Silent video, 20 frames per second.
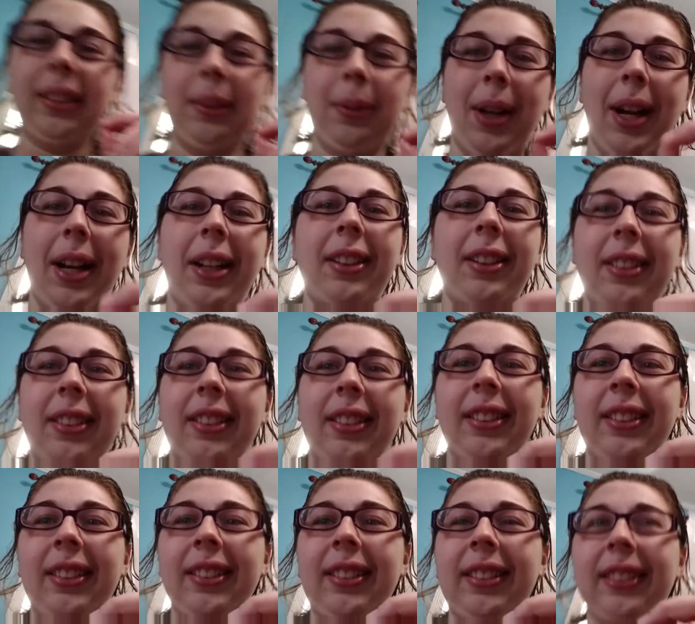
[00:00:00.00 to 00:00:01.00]

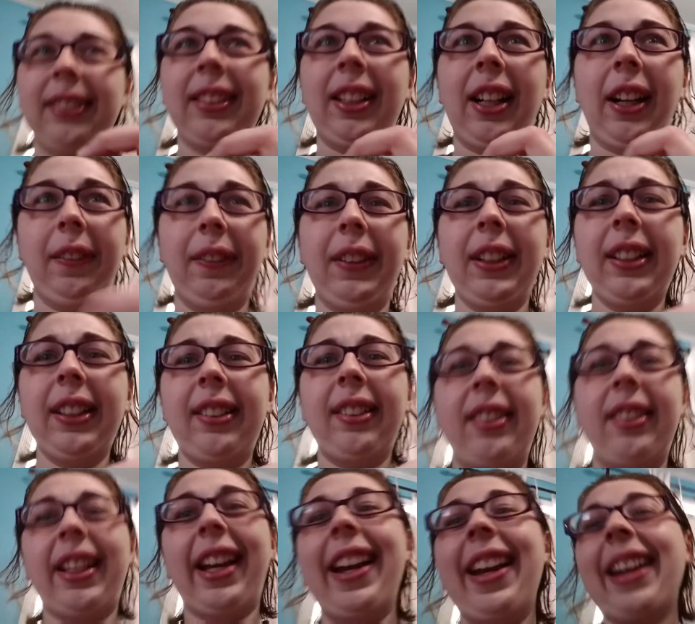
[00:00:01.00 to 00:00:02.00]
director of it
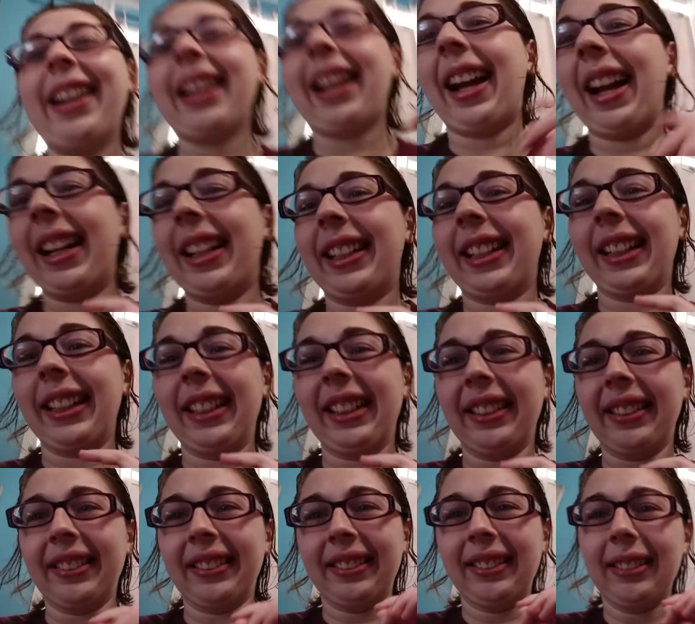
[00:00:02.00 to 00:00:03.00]
said I
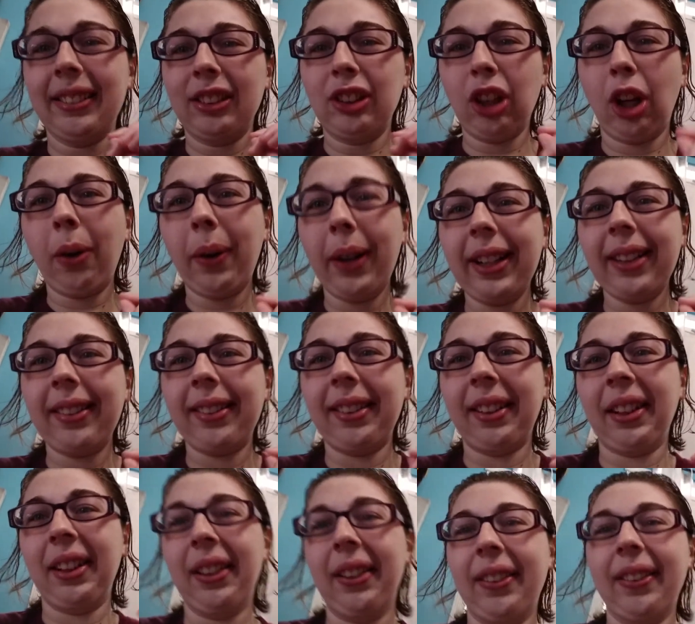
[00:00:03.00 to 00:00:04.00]
can show it,
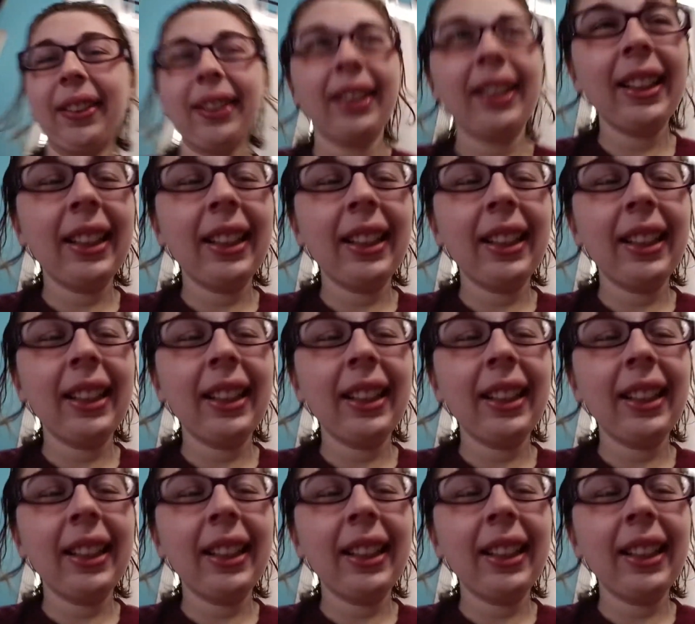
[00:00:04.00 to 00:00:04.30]
so